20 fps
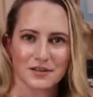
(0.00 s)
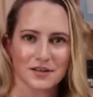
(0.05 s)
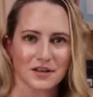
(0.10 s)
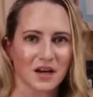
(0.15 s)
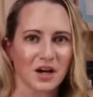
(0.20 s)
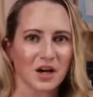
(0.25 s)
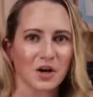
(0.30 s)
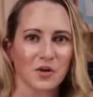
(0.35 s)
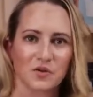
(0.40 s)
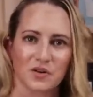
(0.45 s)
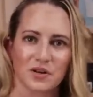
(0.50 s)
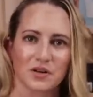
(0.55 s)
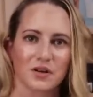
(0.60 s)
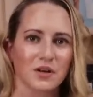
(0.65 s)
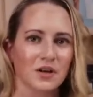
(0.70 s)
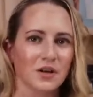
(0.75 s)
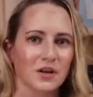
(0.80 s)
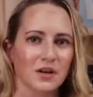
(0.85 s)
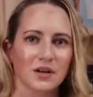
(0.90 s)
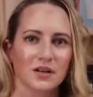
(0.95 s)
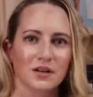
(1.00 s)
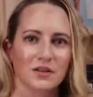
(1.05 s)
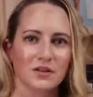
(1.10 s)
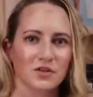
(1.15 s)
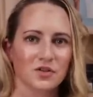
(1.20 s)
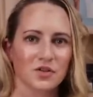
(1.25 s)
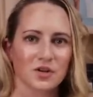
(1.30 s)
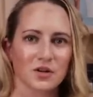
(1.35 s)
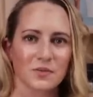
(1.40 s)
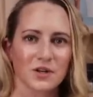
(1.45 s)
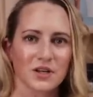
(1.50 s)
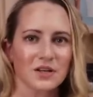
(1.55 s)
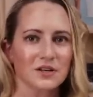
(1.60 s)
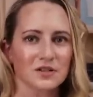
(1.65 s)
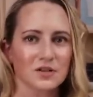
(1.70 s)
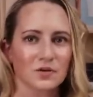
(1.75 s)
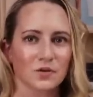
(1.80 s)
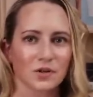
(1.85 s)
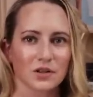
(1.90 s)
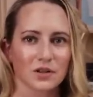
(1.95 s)
down, the Derma E
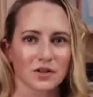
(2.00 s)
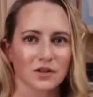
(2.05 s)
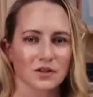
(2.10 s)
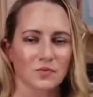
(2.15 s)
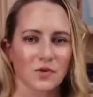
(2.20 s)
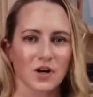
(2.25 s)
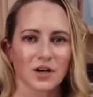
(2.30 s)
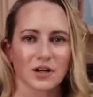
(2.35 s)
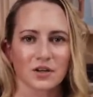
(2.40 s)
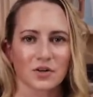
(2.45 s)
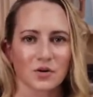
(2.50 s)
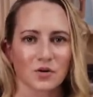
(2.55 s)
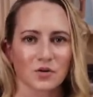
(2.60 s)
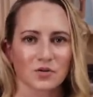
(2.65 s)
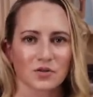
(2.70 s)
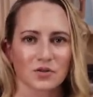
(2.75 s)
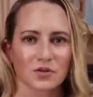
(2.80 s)
is the one you're going to want to go